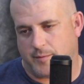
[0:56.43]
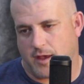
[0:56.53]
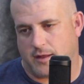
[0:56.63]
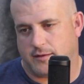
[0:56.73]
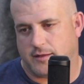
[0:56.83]

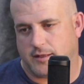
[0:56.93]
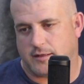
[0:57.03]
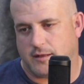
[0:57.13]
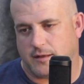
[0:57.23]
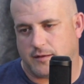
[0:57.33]
man. That
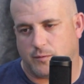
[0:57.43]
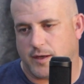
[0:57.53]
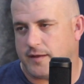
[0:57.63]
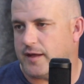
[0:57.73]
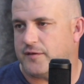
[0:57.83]
the the
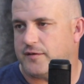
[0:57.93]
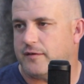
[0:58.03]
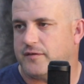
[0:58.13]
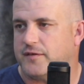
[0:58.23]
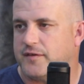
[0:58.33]
way that
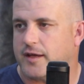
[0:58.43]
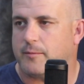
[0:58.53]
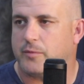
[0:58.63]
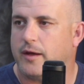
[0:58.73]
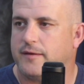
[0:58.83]
stuff is
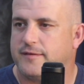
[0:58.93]
taking place.